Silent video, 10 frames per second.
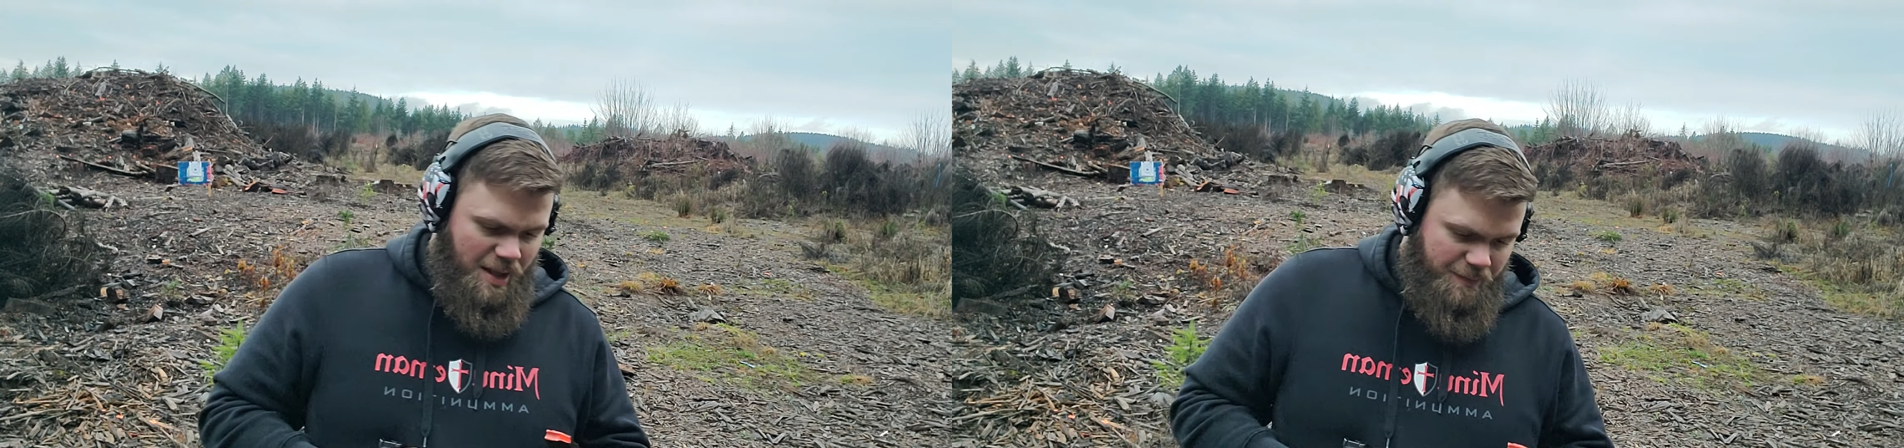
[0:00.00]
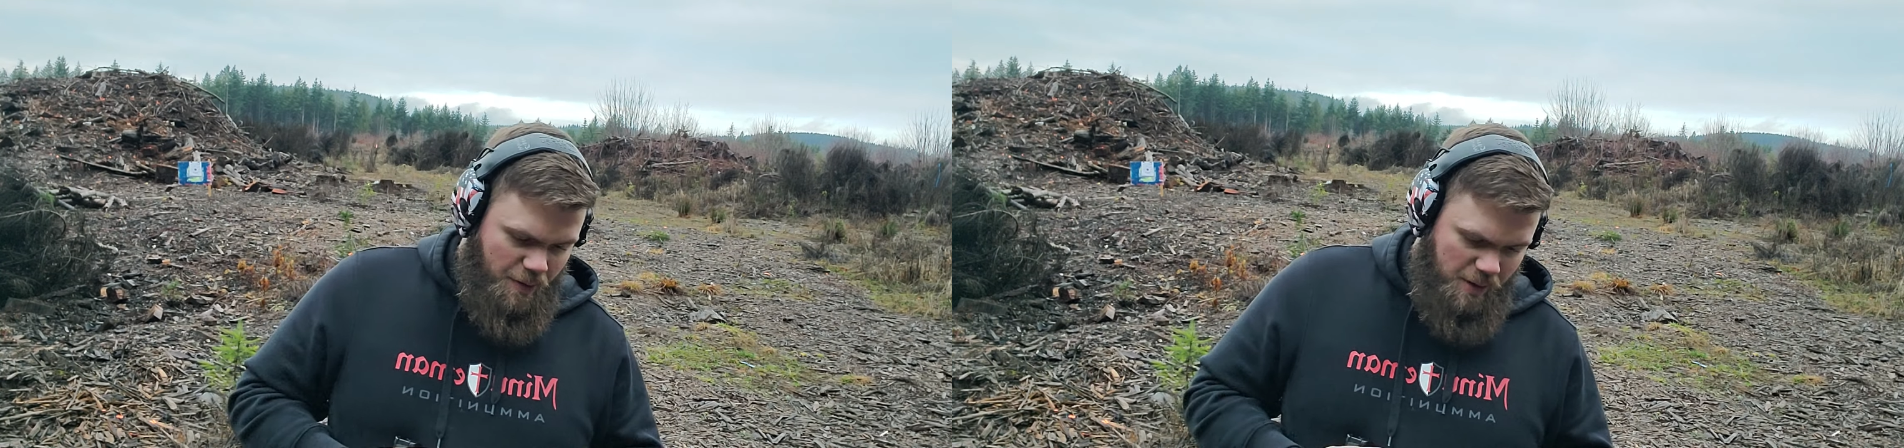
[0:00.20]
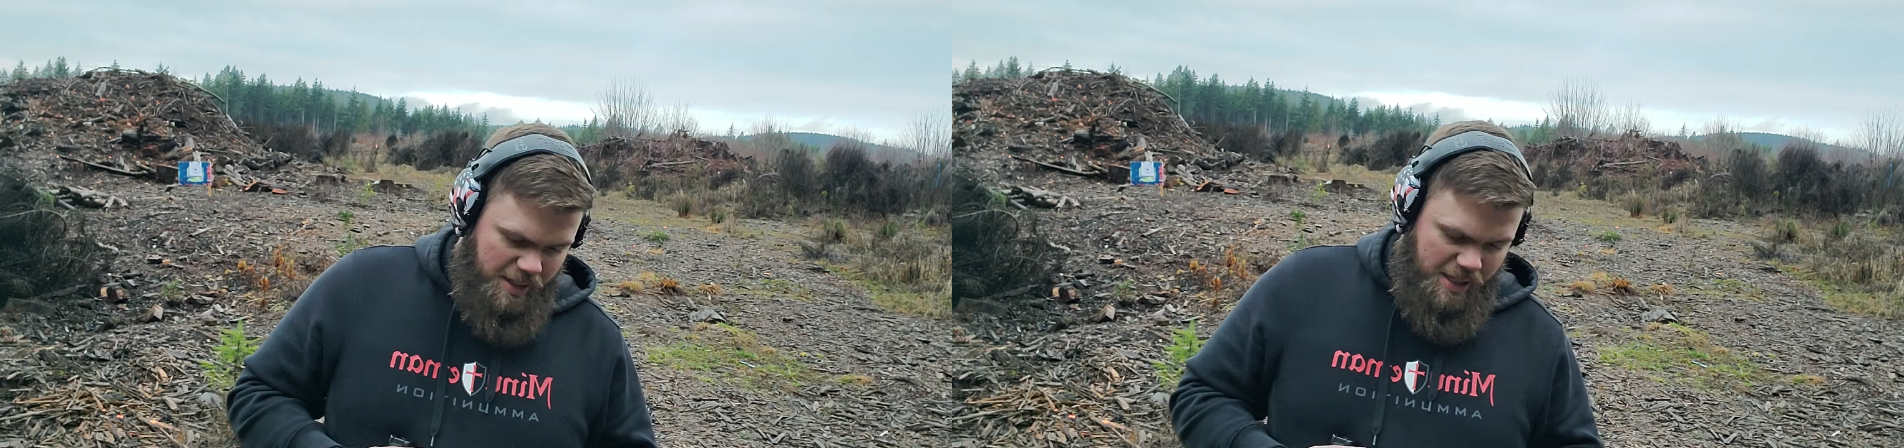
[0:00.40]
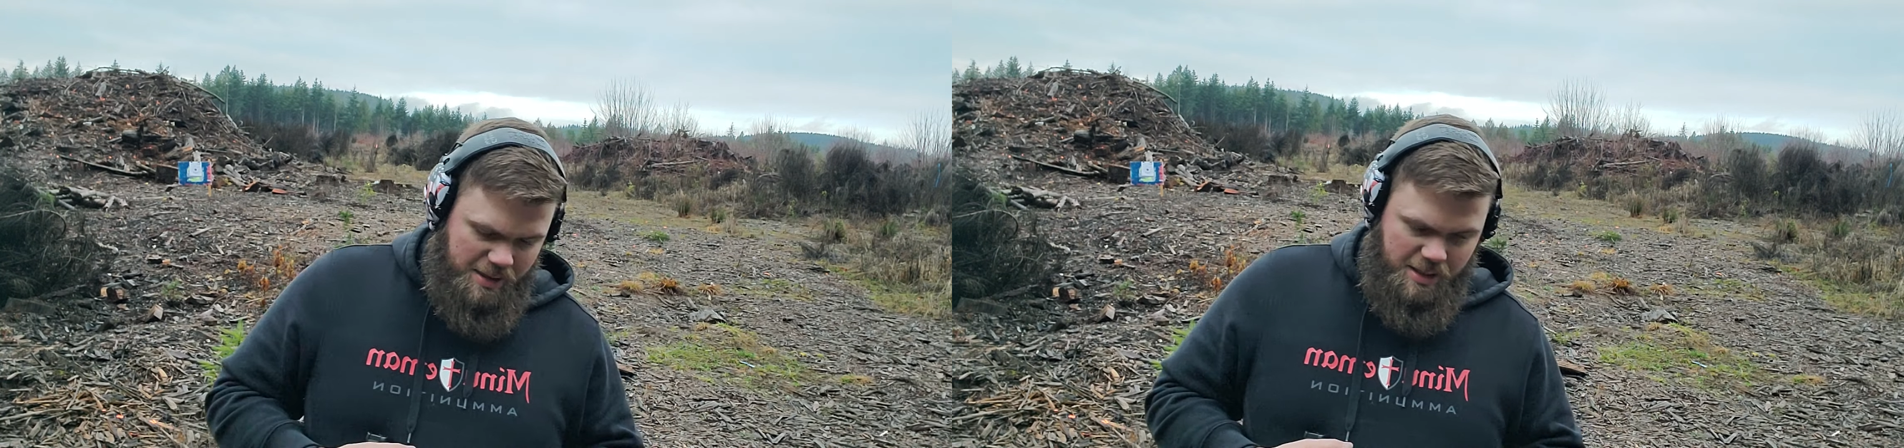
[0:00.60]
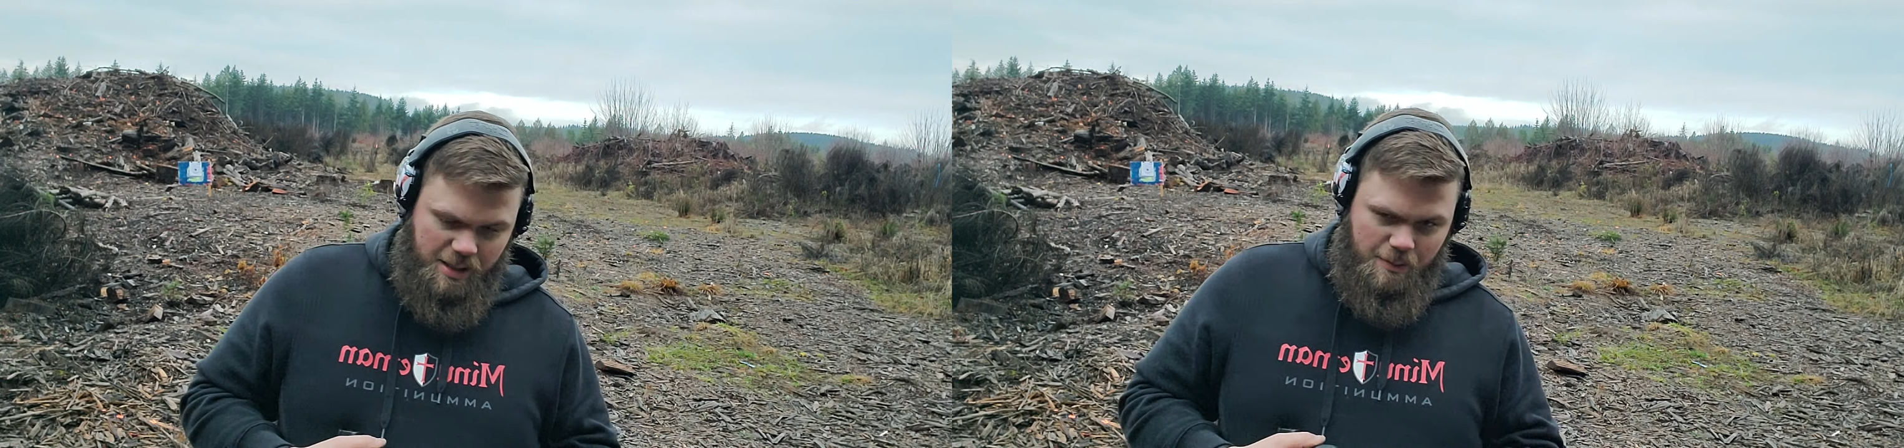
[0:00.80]
if you already
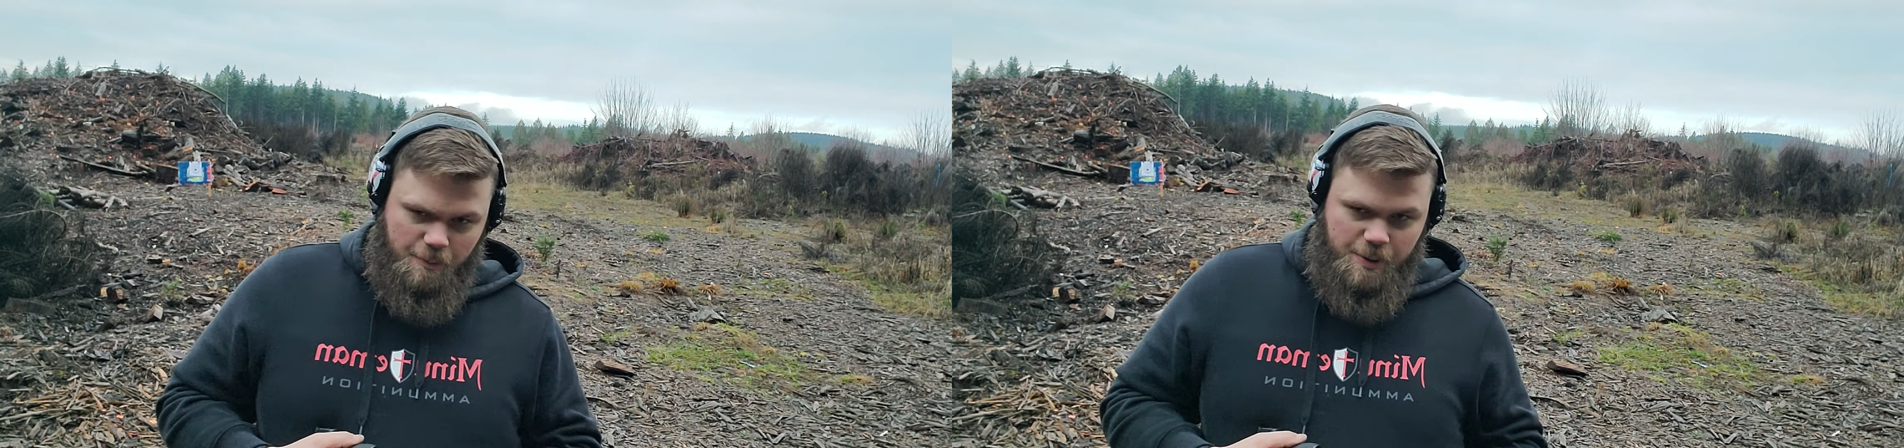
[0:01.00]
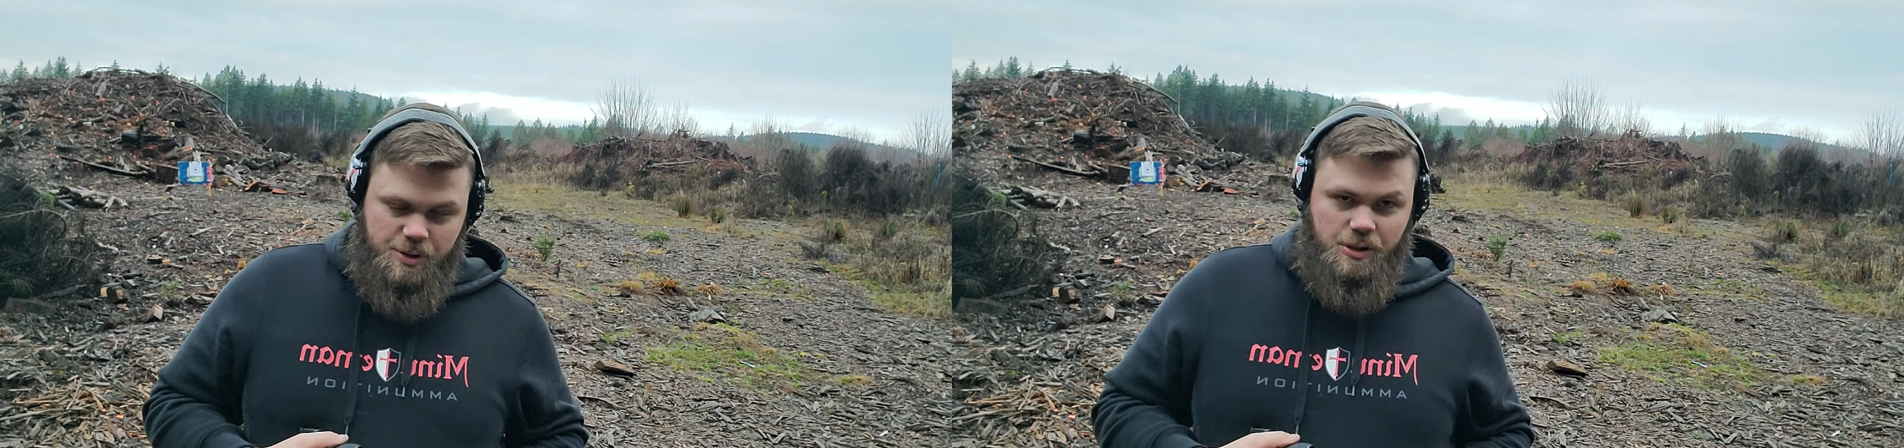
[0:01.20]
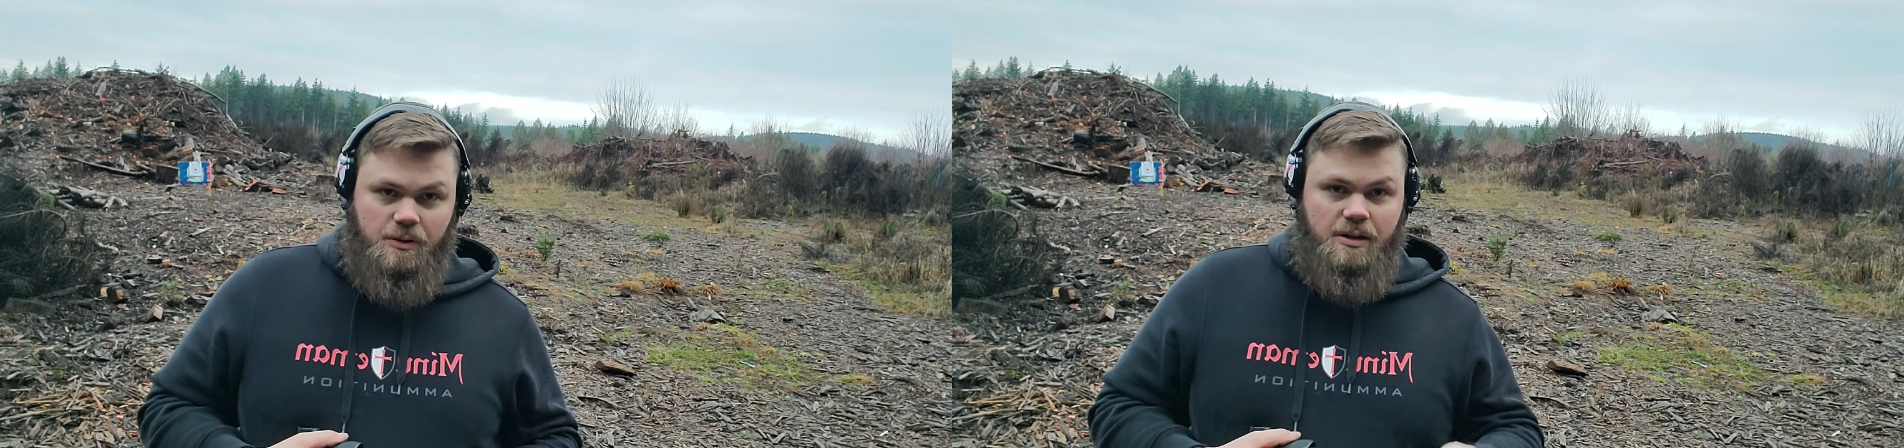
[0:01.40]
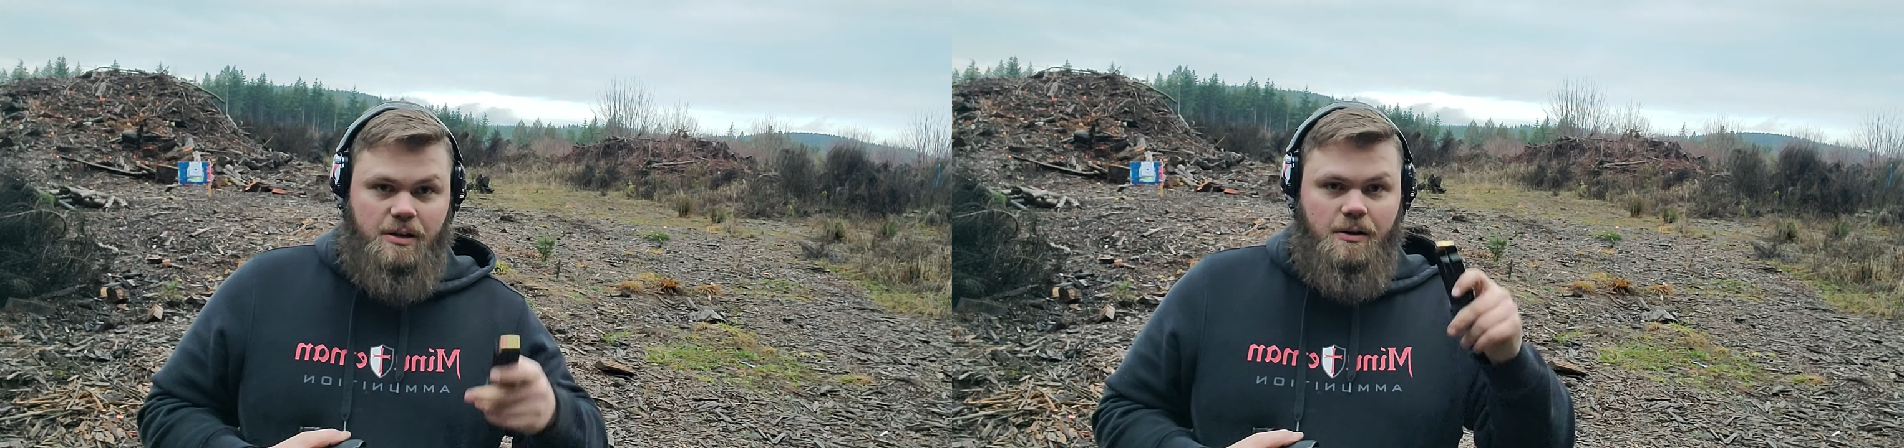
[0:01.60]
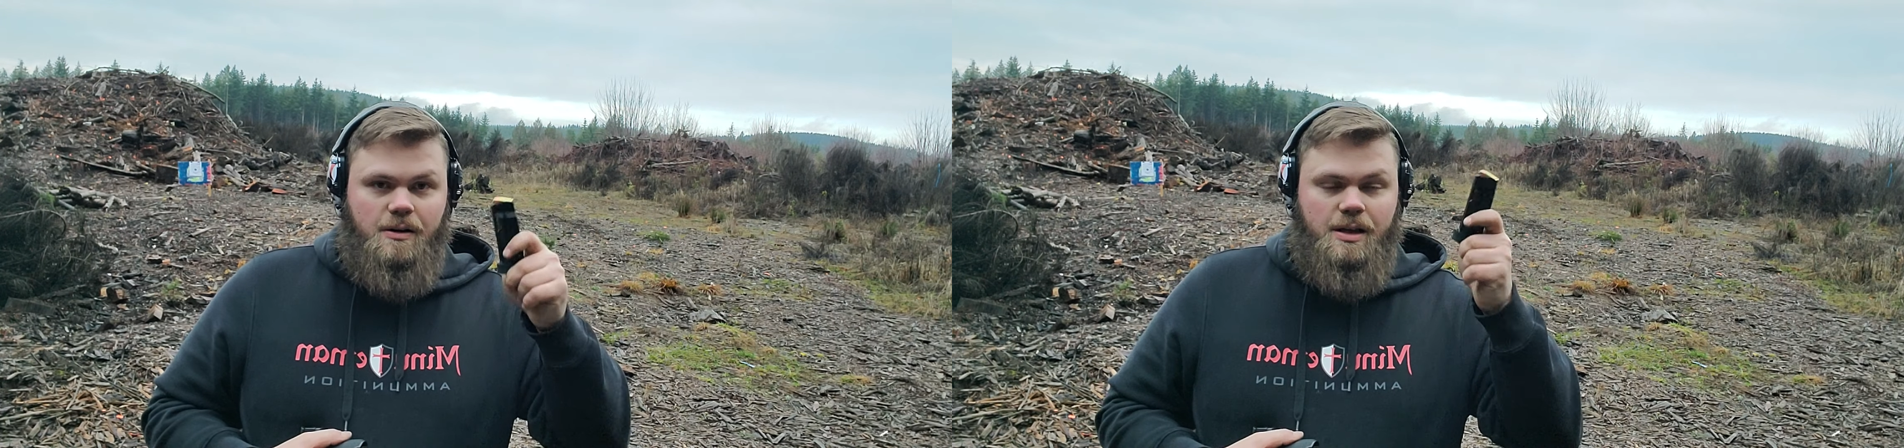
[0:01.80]
got the M&P Shield and
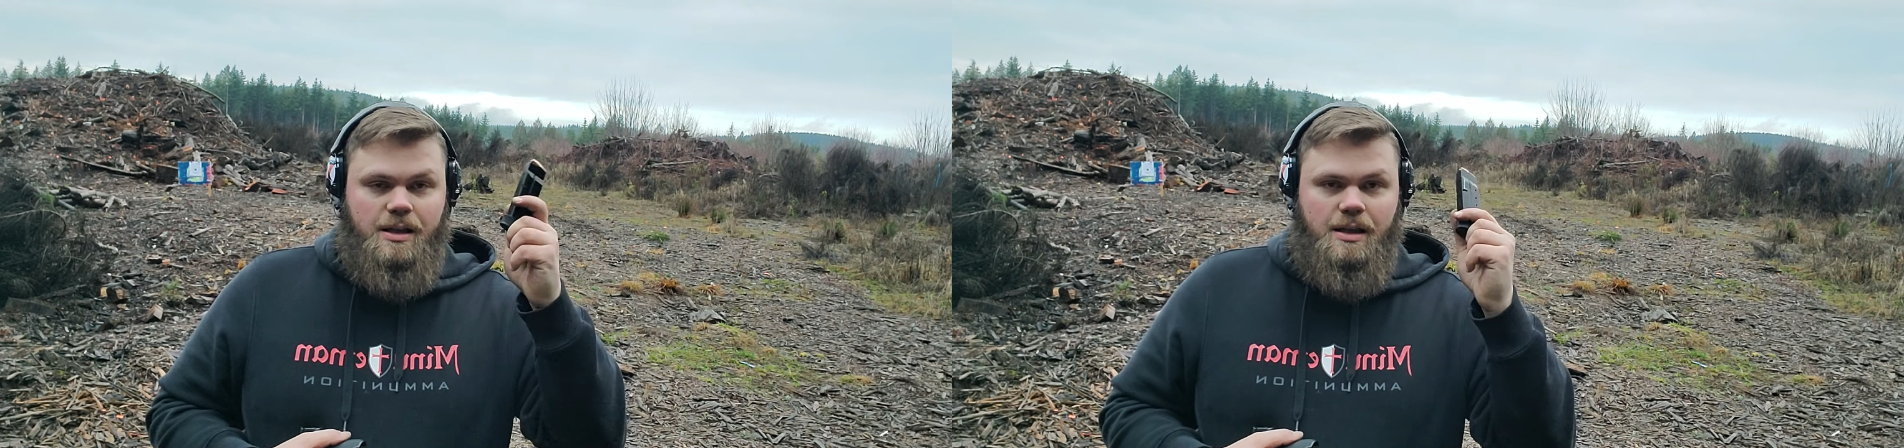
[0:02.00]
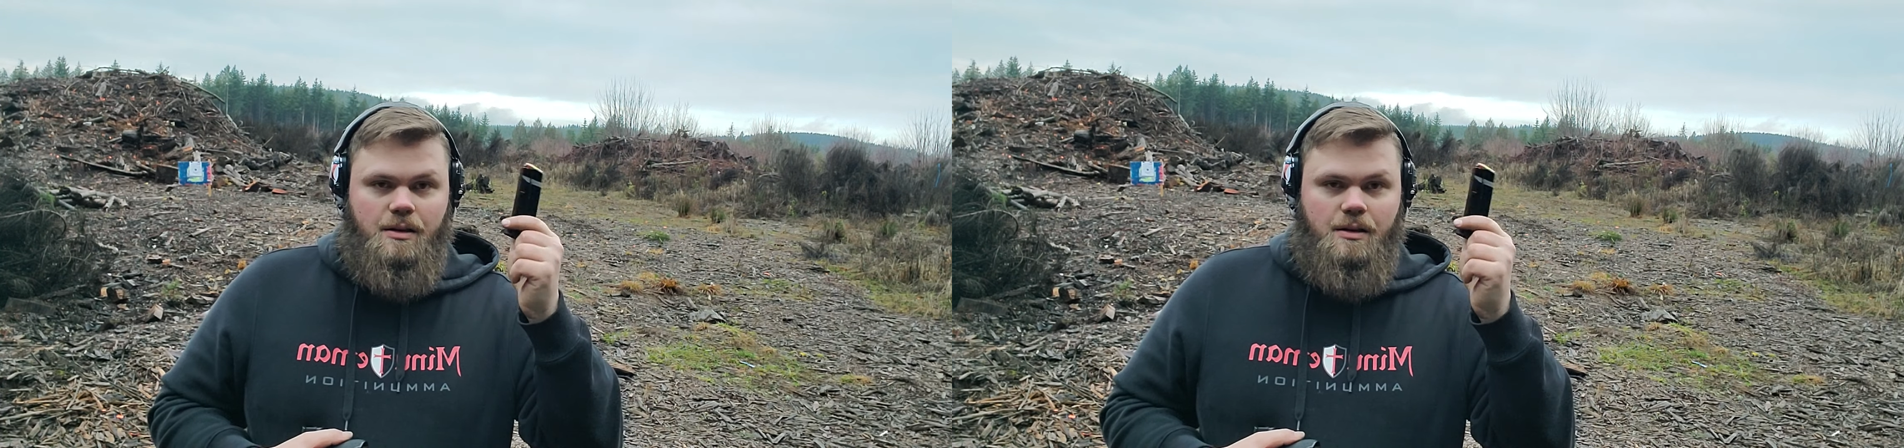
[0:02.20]
you already,